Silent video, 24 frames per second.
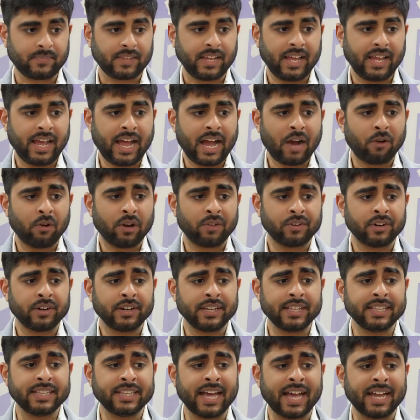however,
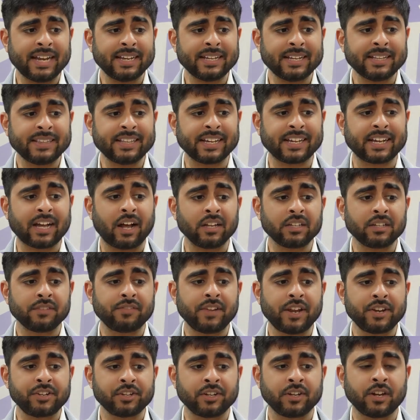in that the
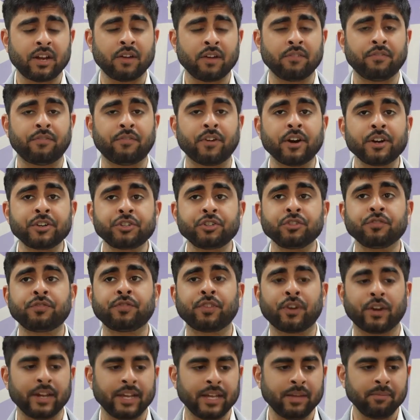cultivation of virtue
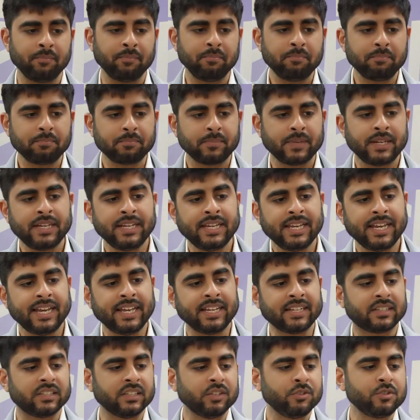for him
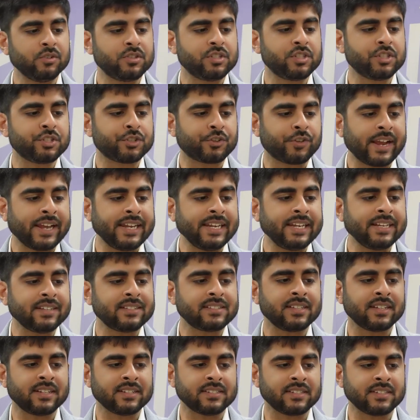includes training
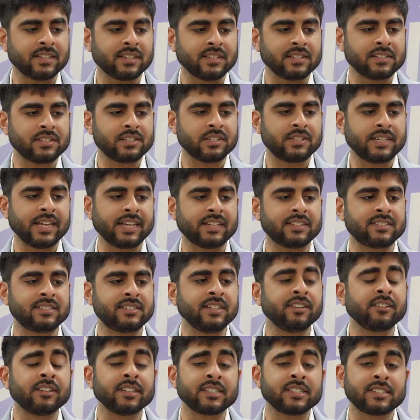citizens to take
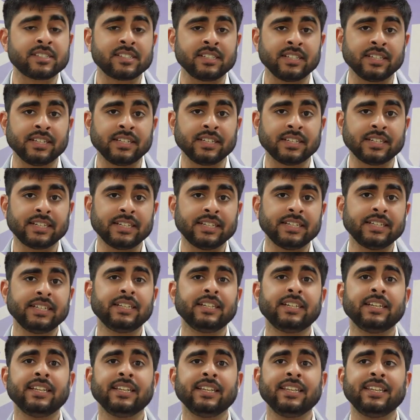seriously
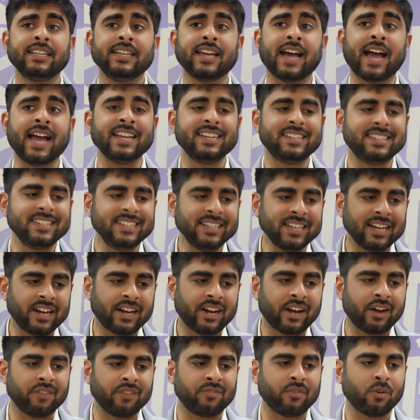the idea
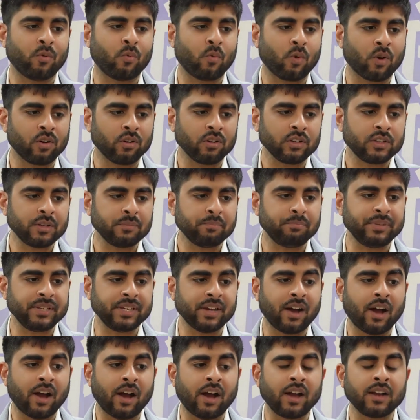of a world
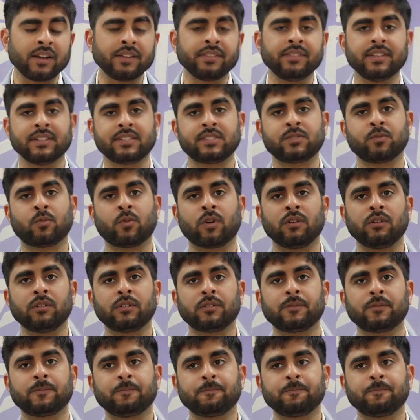beyond this world.